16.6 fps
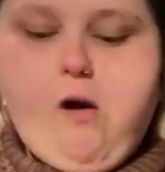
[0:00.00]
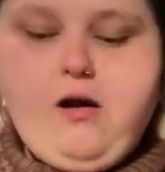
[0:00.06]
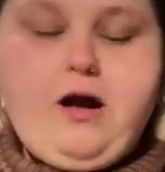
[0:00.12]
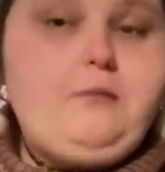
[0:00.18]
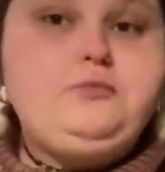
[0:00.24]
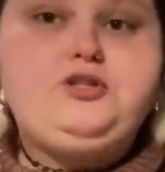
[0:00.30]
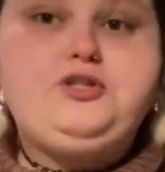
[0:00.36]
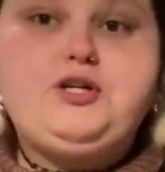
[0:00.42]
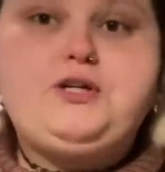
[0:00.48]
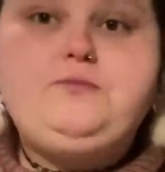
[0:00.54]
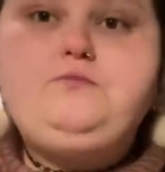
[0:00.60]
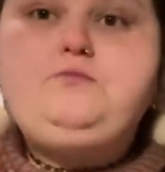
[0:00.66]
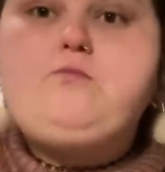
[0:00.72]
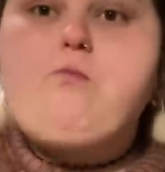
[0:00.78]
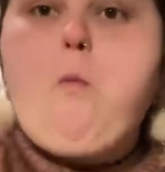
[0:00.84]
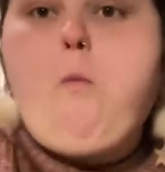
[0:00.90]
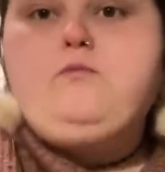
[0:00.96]
I'm shook.
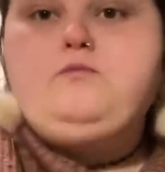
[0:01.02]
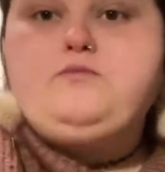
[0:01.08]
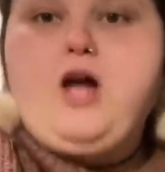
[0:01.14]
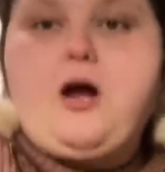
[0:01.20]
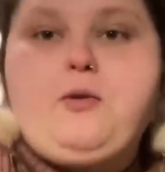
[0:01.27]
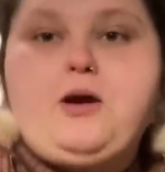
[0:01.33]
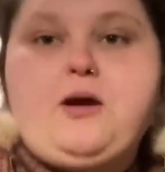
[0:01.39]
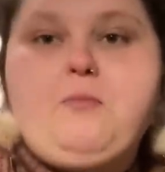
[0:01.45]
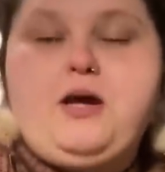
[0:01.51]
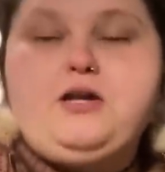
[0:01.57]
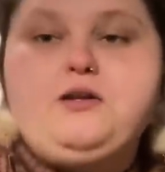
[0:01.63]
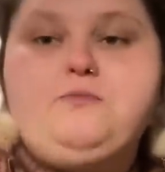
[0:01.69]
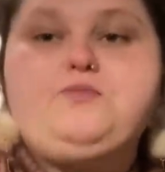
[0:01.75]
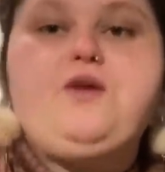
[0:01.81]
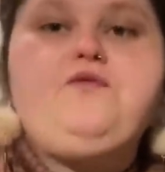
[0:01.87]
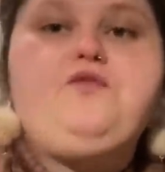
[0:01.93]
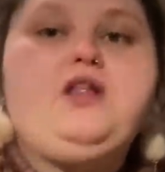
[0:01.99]
I recommend
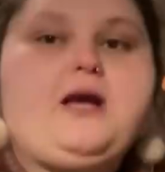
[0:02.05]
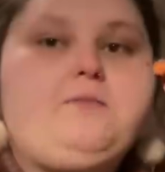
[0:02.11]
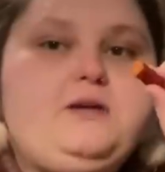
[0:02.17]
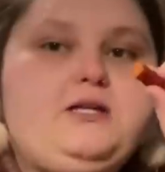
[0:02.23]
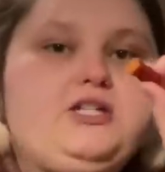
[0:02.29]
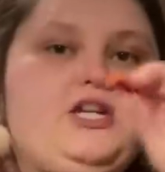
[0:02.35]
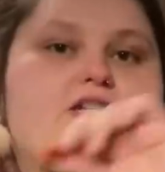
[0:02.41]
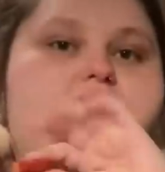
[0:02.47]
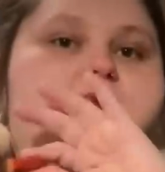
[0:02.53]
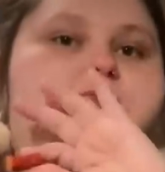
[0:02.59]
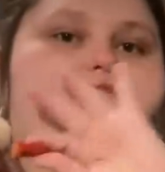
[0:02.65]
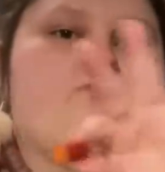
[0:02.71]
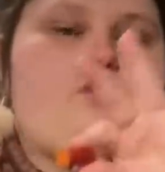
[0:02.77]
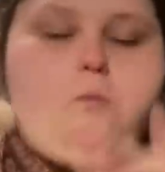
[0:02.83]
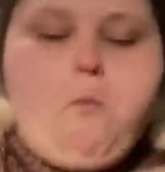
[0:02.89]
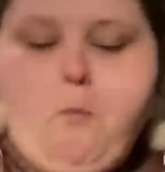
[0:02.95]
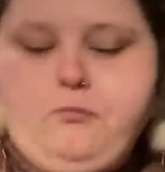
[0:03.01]
if you like meat sticks
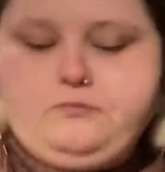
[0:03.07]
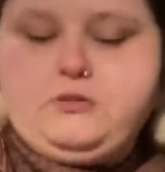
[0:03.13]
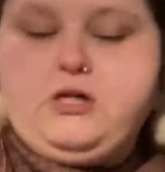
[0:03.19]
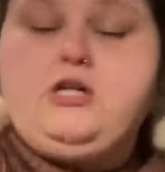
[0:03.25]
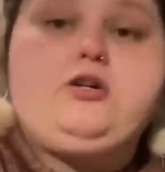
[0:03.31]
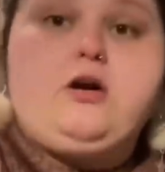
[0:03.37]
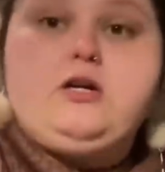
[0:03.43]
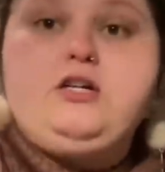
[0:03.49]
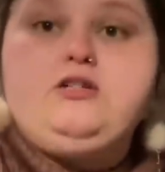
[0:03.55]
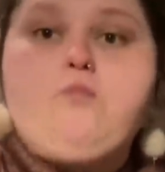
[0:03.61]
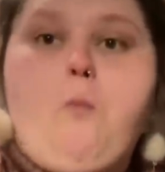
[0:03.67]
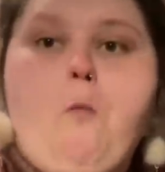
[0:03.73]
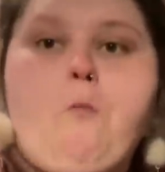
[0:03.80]
and Takis.